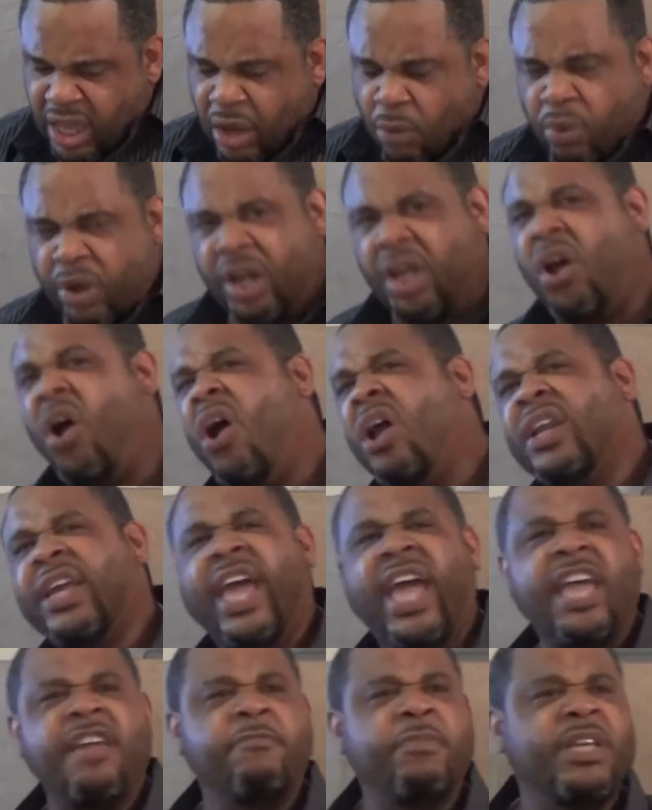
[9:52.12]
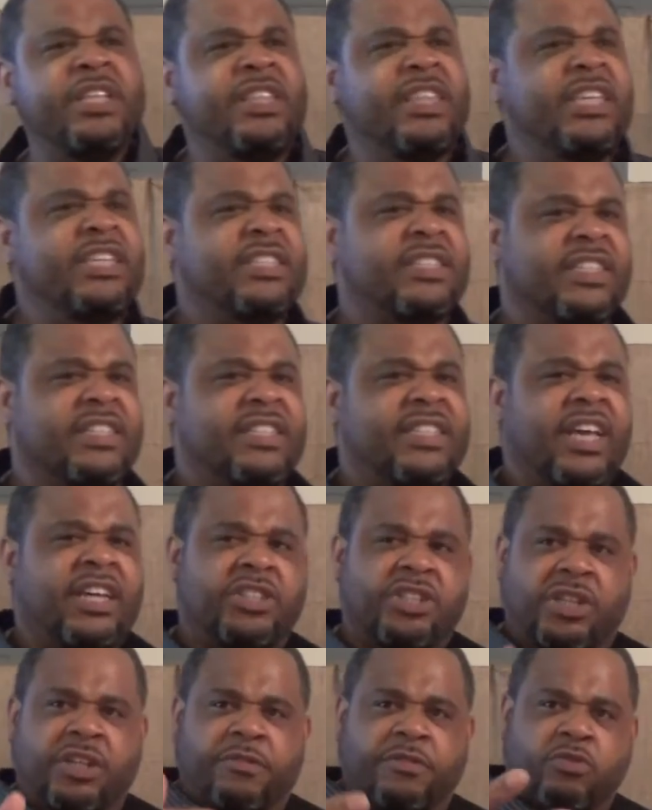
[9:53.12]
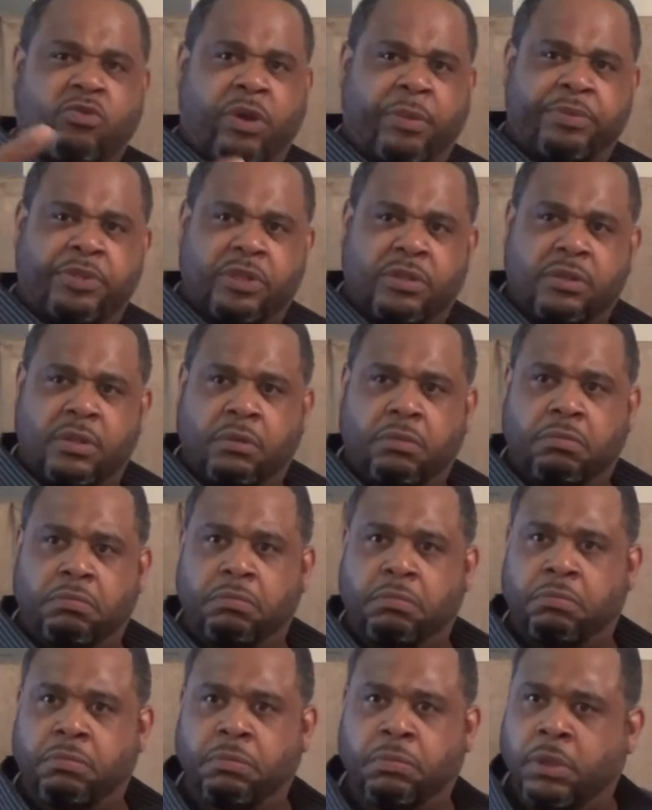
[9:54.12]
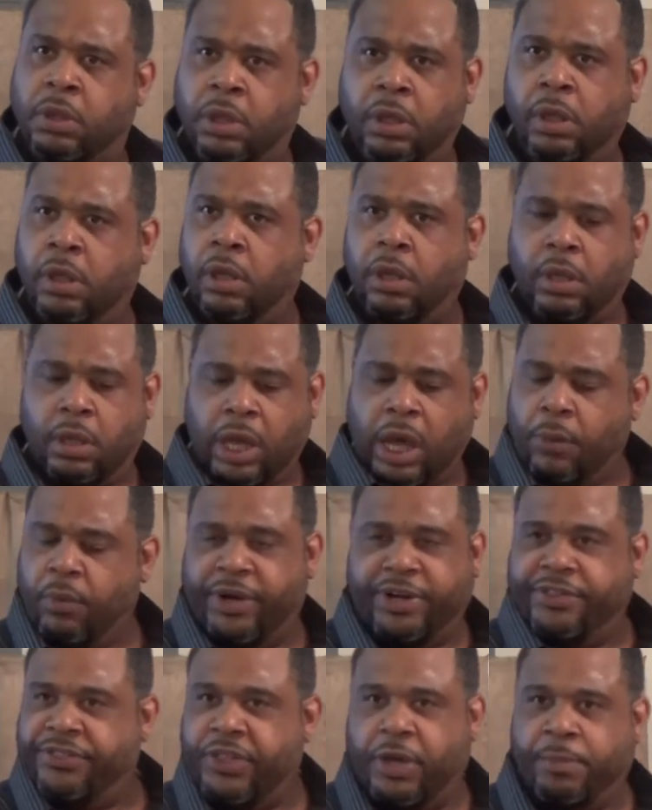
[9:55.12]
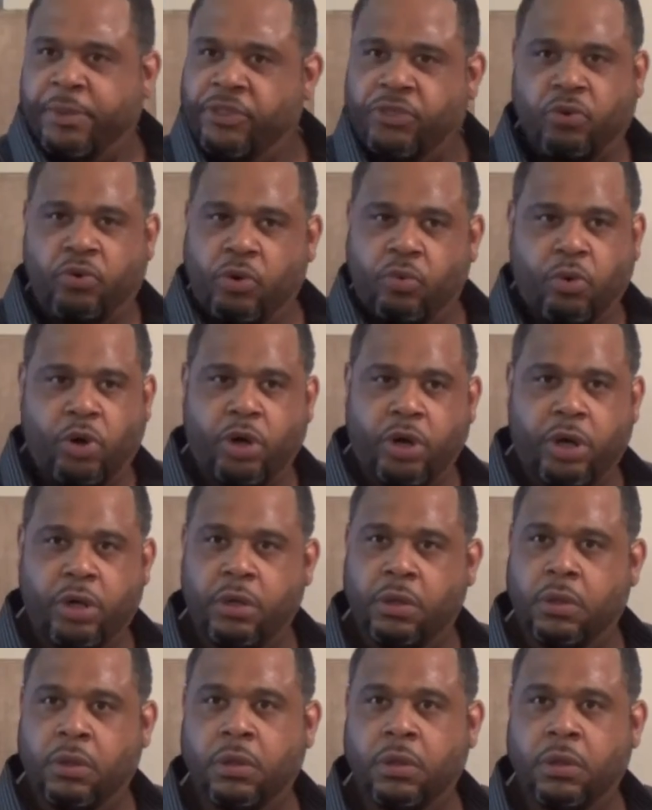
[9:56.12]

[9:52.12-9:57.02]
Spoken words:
When God gave me the succession of scriptures, I wasn't thumbing through the word.